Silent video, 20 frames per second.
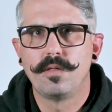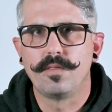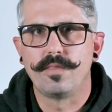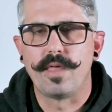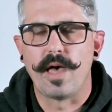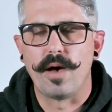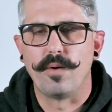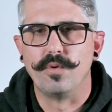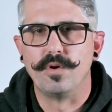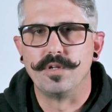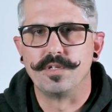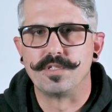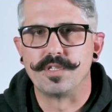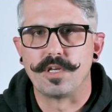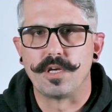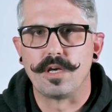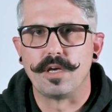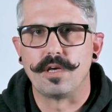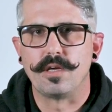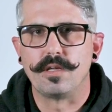that was
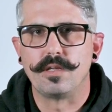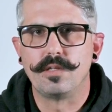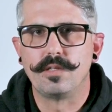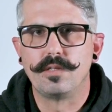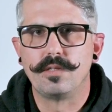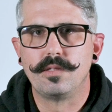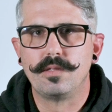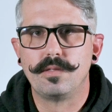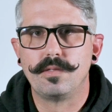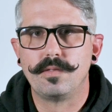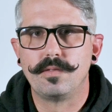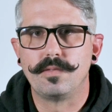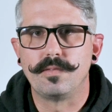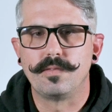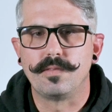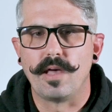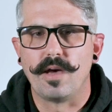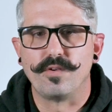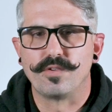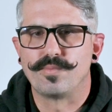
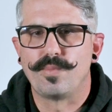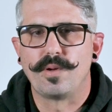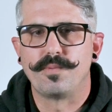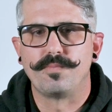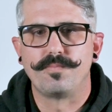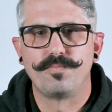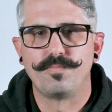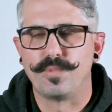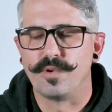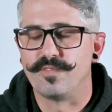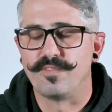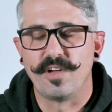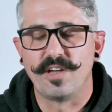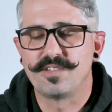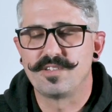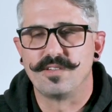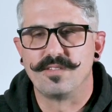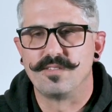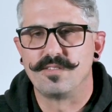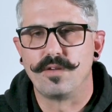my
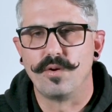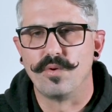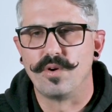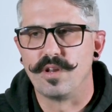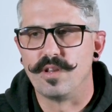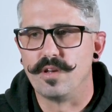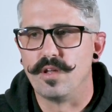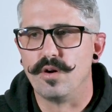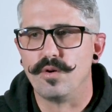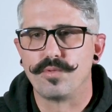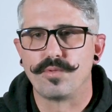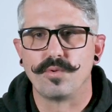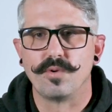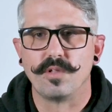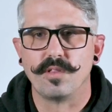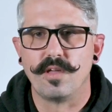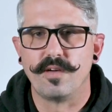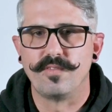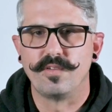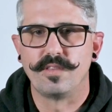profession. Going into
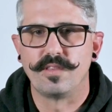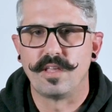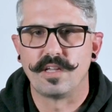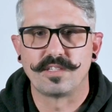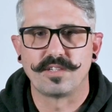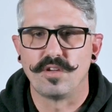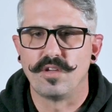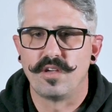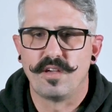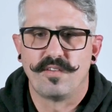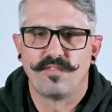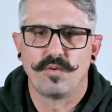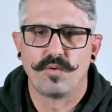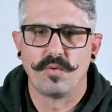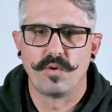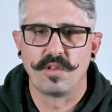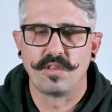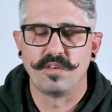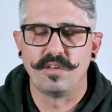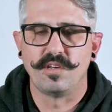0311, that's all I ever
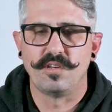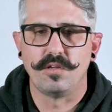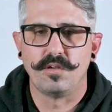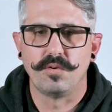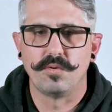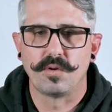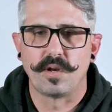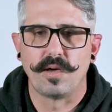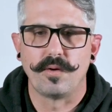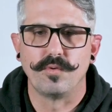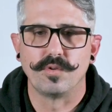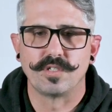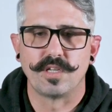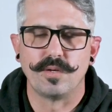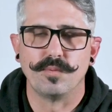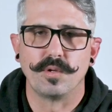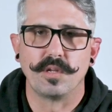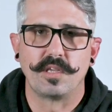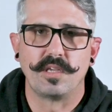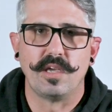wanted to do, and I was
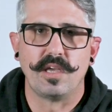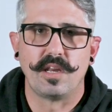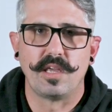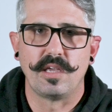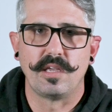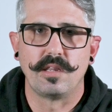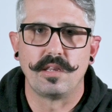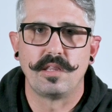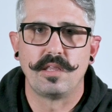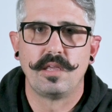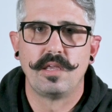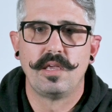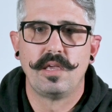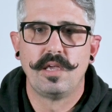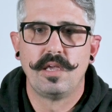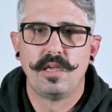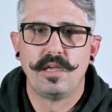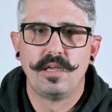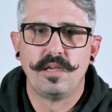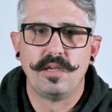able to get it.
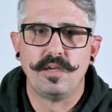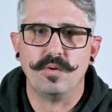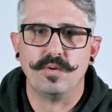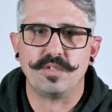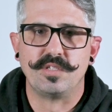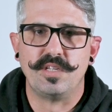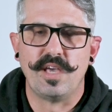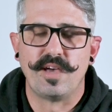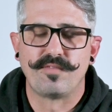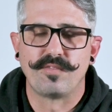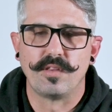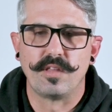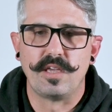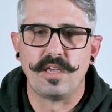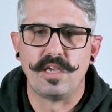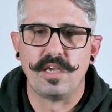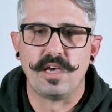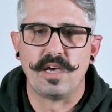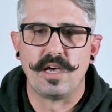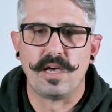It was
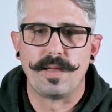definitely